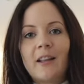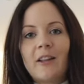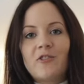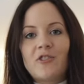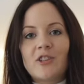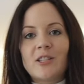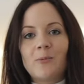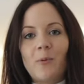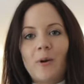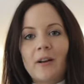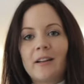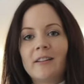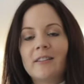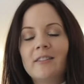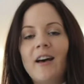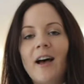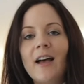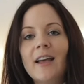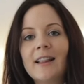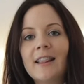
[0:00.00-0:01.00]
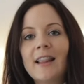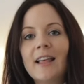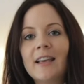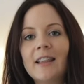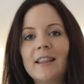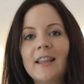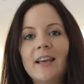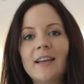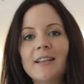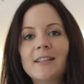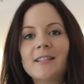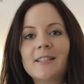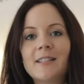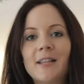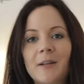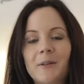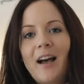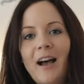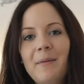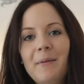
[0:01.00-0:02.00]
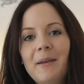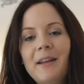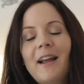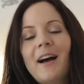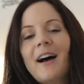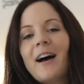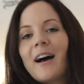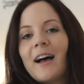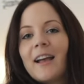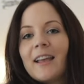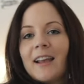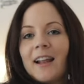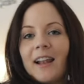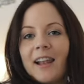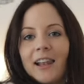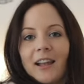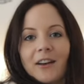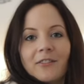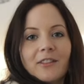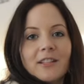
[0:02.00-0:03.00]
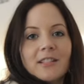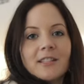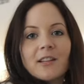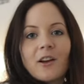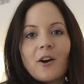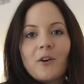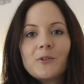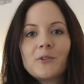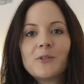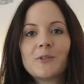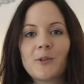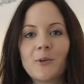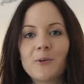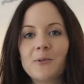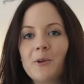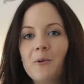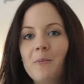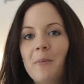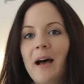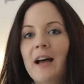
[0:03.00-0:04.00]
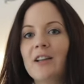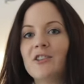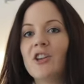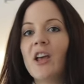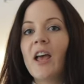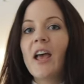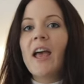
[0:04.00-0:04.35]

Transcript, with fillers: you just want to tie it like this. I mean, I love this coat so, so much.